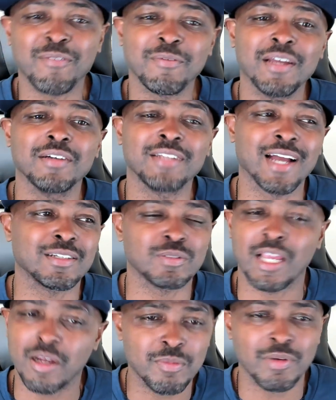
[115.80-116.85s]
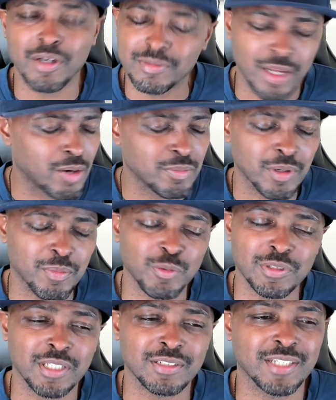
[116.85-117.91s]
male doctor was like, no, I'm going to
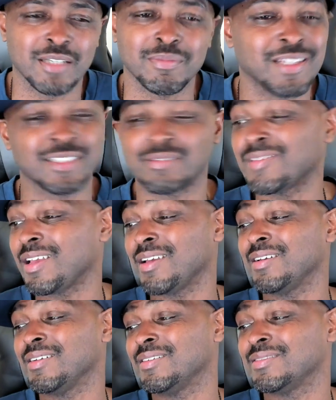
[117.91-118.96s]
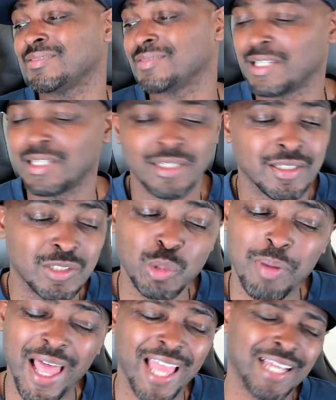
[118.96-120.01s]
resuscitate him. They just, too
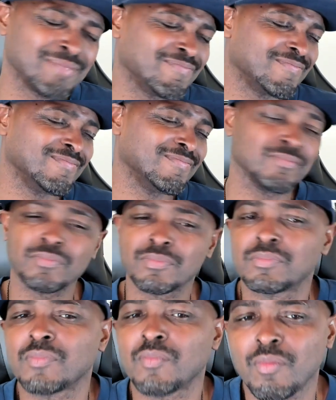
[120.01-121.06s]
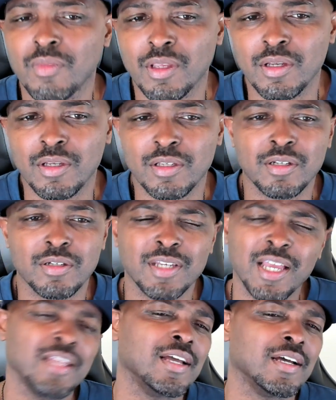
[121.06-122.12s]
black. You know,
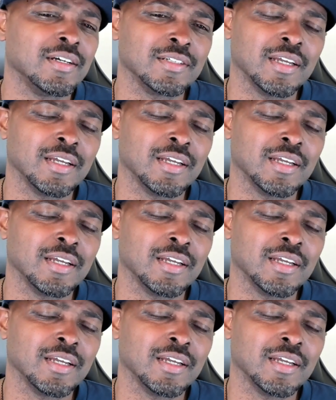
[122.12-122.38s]
yeah,